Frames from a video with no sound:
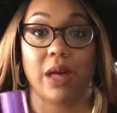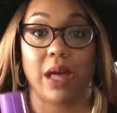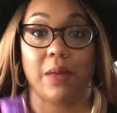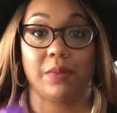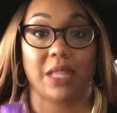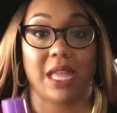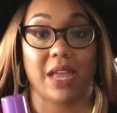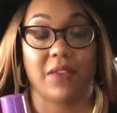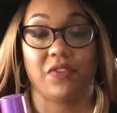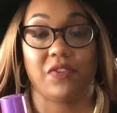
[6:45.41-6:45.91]
I'm
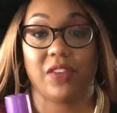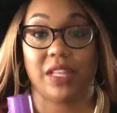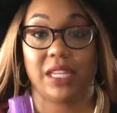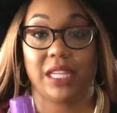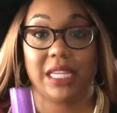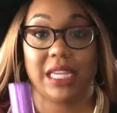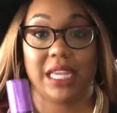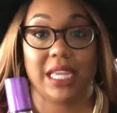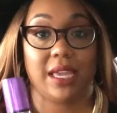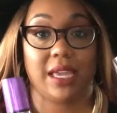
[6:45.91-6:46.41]
not
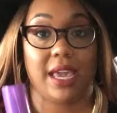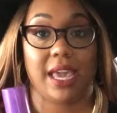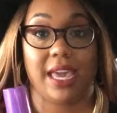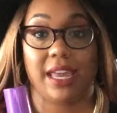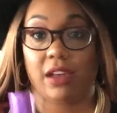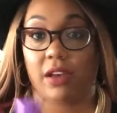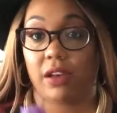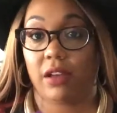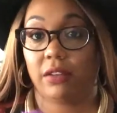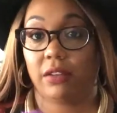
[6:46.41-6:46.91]
feeling it at
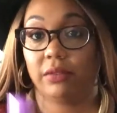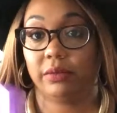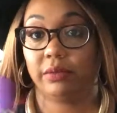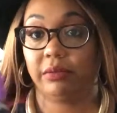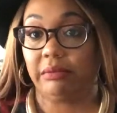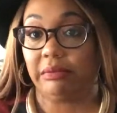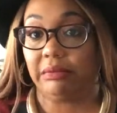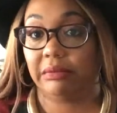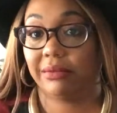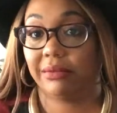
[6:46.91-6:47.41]
all,
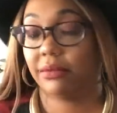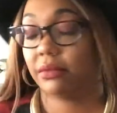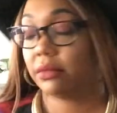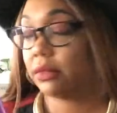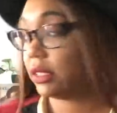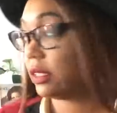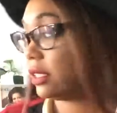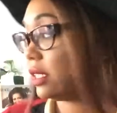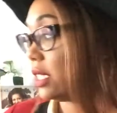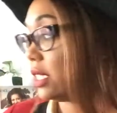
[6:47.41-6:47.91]

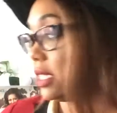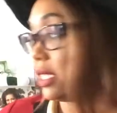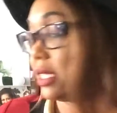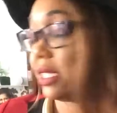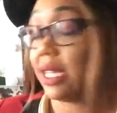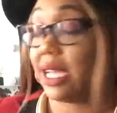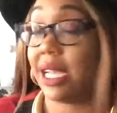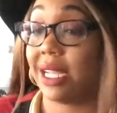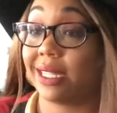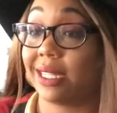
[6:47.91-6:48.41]
just
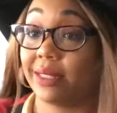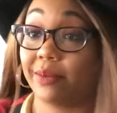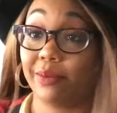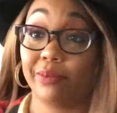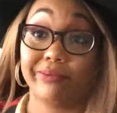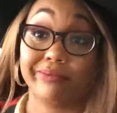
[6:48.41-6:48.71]
not.